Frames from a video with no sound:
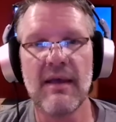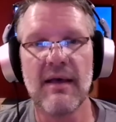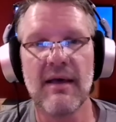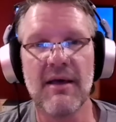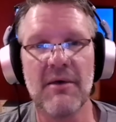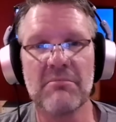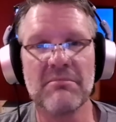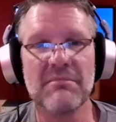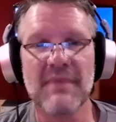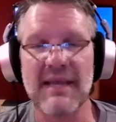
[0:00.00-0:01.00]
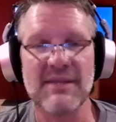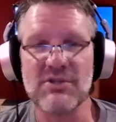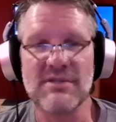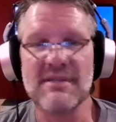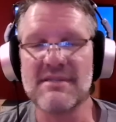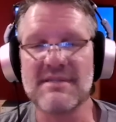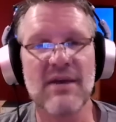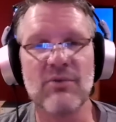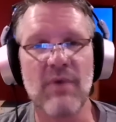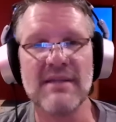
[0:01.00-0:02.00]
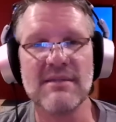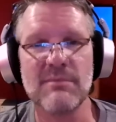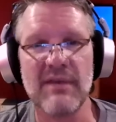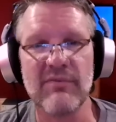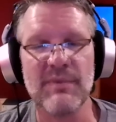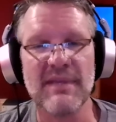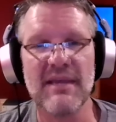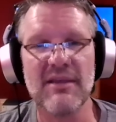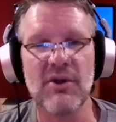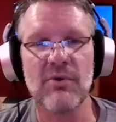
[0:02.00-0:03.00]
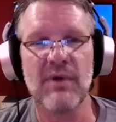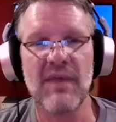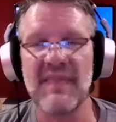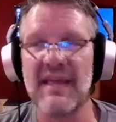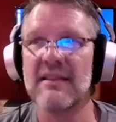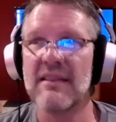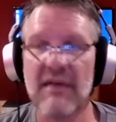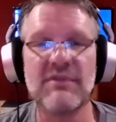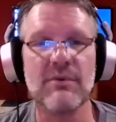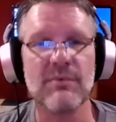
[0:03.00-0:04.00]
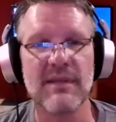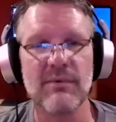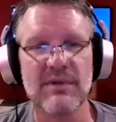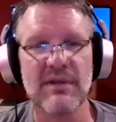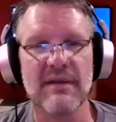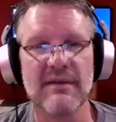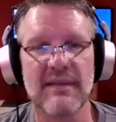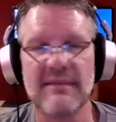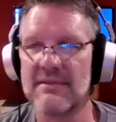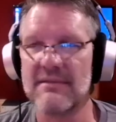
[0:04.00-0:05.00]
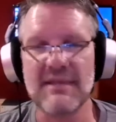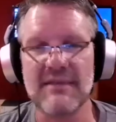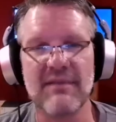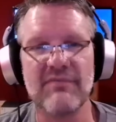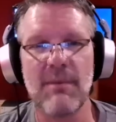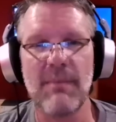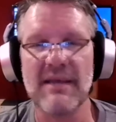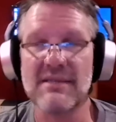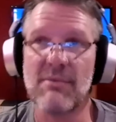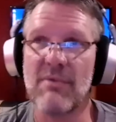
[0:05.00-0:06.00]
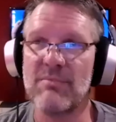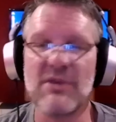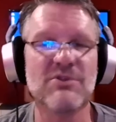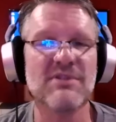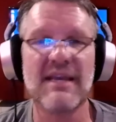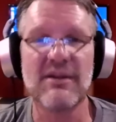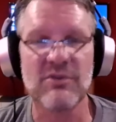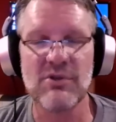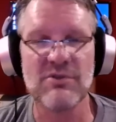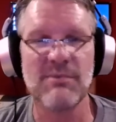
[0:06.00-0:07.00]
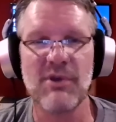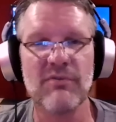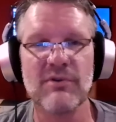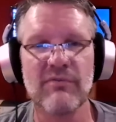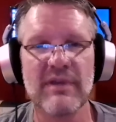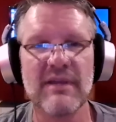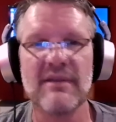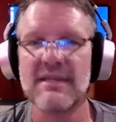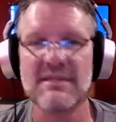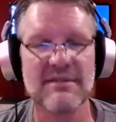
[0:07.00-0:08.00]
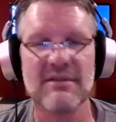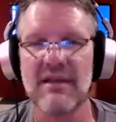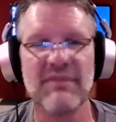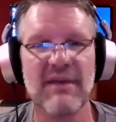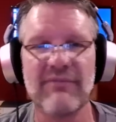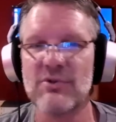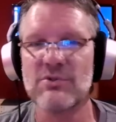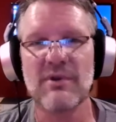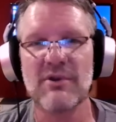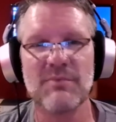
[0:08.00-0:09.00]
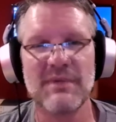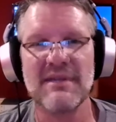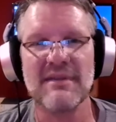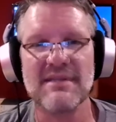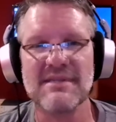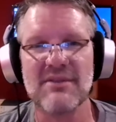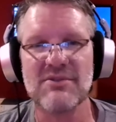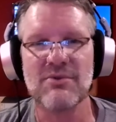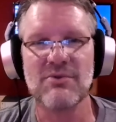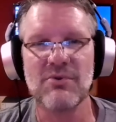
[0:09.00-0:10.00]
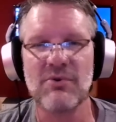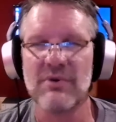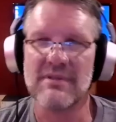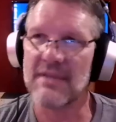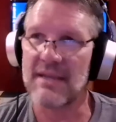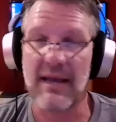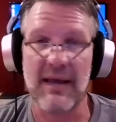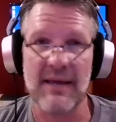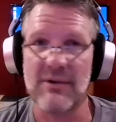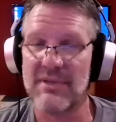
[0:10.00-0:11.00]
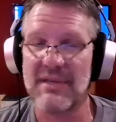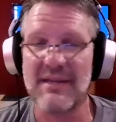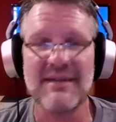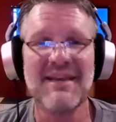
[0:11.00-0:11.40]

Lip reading: Like it just didn't sound right to me from the get-go, and they loved it when they were done. And they've come back, some of them years later, using me over and over again. They still love that first record we did. That sounds so cool. And it's like, I don't get it.